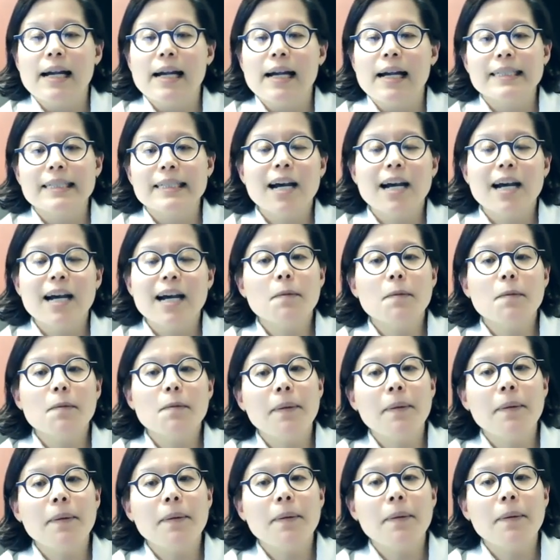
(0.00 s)

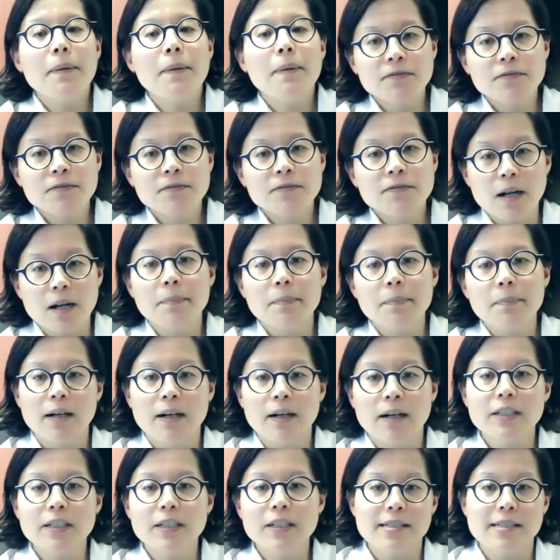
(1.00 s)
Apart from pelvic
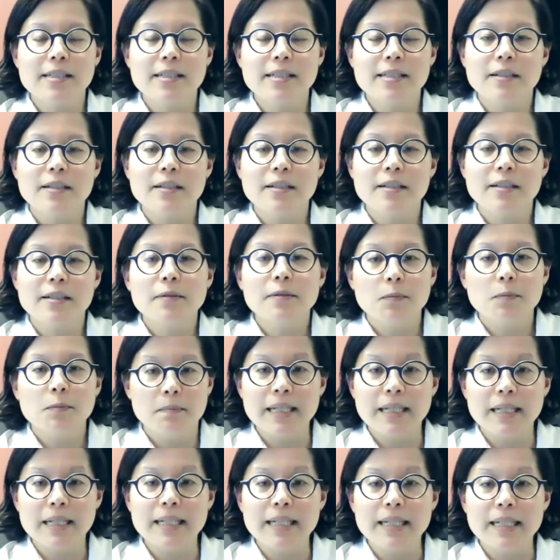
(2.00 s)
rest,
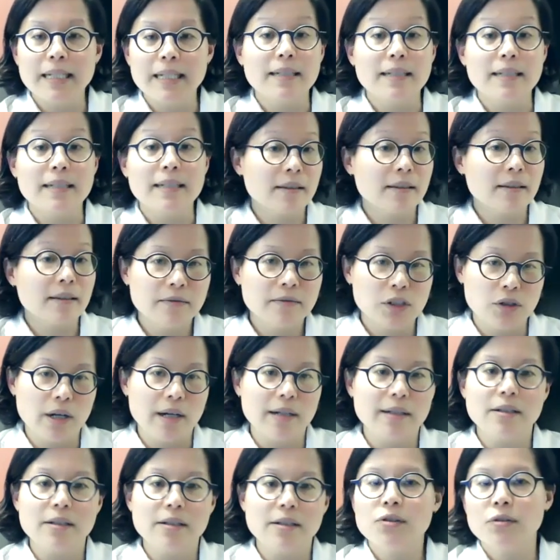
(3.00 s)
meaning nothing in the
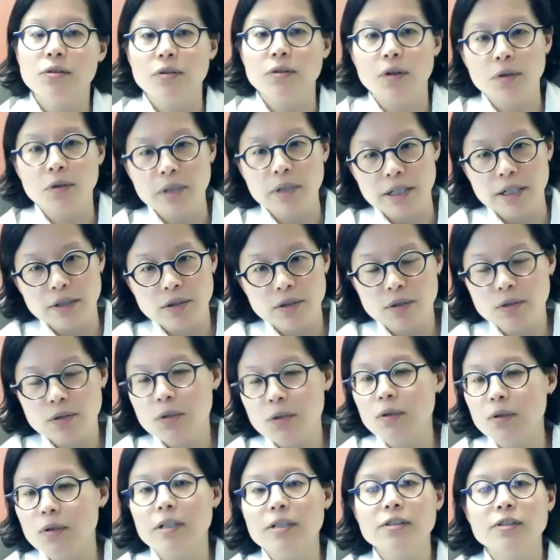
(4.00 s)
vagina, so no
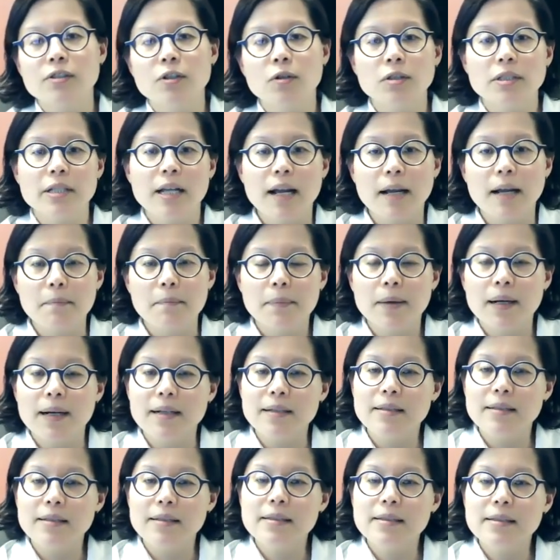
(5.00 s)
intercourse, no
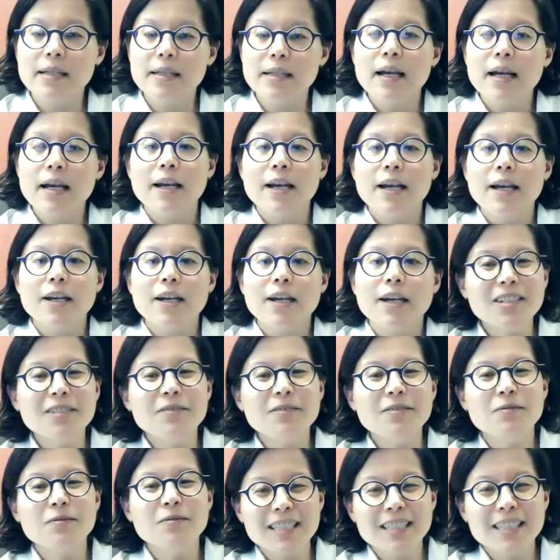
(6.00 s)
tampons, you can
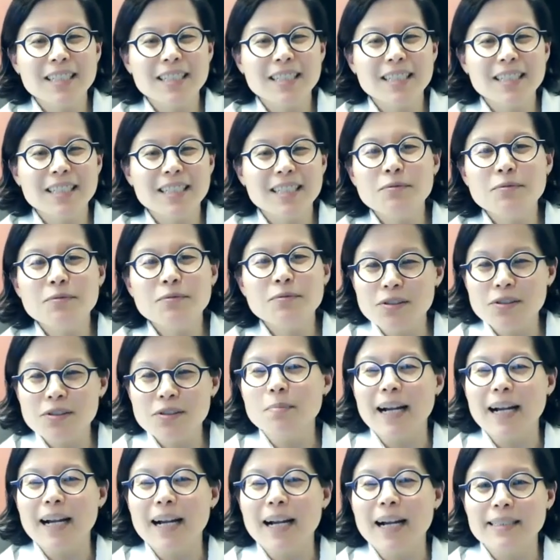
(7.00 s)
really resume
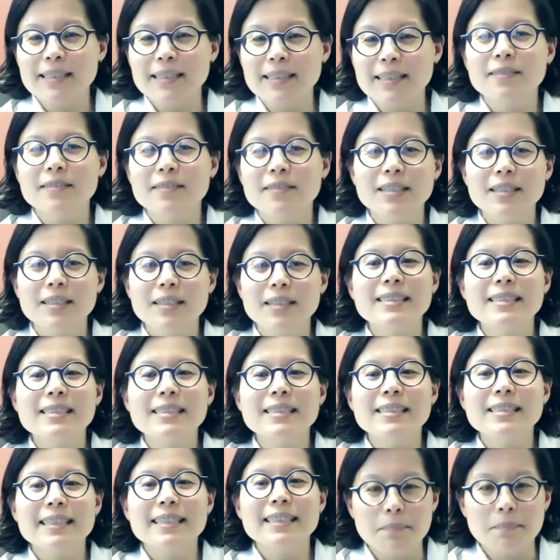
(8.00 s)
activities
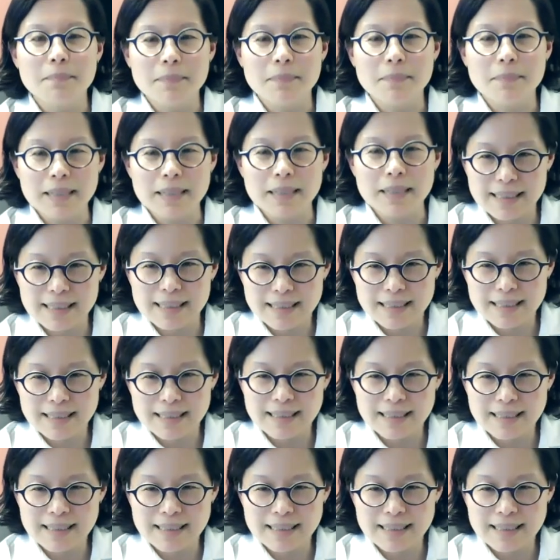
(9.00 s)
immediately.